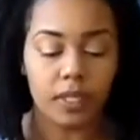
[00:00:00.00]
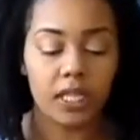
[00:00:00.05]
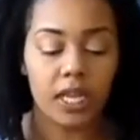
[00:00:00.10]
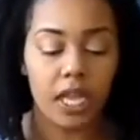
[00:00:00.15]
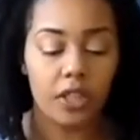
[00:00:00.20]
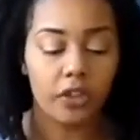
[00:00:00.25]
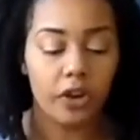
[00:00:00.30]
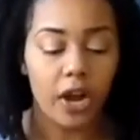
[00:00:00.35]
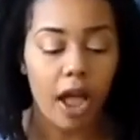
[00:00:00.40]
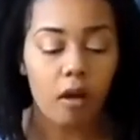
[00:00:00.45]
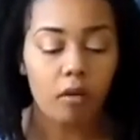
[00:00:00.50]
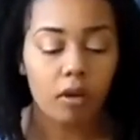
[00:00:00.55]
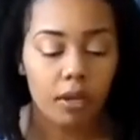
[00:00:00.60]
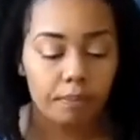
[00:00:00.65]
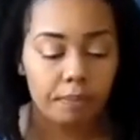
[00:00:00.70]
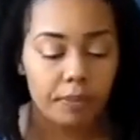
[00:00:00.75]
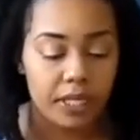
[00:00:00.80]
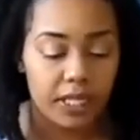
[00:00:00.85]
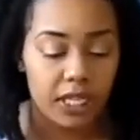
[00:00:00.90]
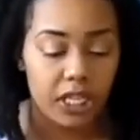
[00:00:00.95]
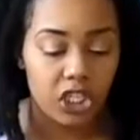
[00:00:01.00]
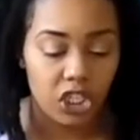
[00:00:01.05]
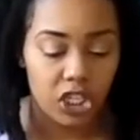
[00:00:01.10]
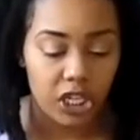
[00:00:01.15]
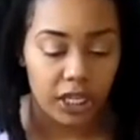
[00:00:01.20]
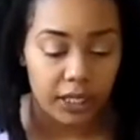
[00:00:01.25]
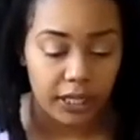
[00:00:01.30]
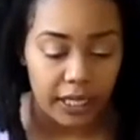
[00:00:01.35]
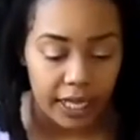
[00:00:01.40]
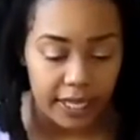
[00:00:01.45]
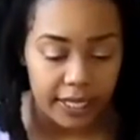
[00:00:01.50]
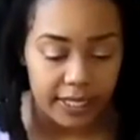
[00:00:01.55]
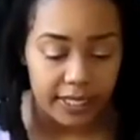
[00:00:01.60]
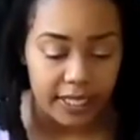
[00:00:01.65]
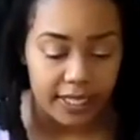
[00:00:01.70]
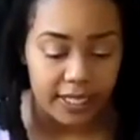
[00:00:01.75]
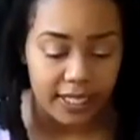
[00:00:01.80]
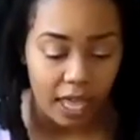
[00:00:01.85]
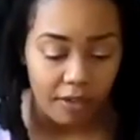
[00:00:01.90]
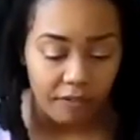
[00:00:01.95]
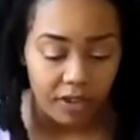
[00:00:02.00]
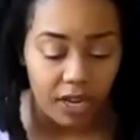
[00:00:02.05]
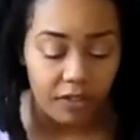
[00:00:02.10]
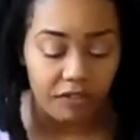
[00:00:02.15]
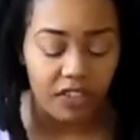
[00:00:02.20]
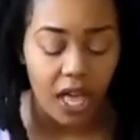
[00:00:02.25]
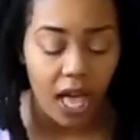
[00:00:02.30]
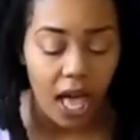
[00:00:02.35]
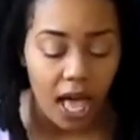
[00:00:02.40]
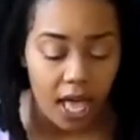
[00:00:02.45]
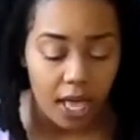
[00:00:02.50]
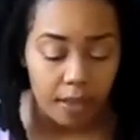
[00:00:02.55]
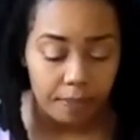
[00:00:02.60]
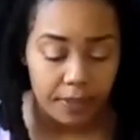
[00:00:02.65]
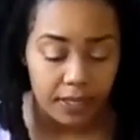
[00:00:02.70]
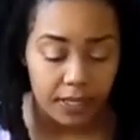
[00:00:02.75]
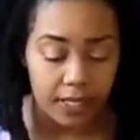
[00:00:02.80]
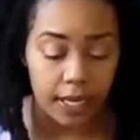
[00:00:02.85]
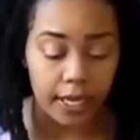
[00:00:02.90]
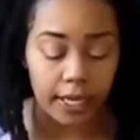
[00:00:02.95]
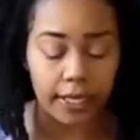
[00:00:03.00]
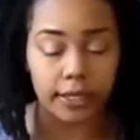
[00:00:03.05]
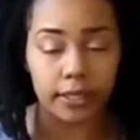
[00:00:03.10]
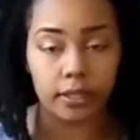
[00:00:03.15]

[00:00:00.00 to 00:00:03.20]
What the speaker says: Another outcome position is the Seven of Cups,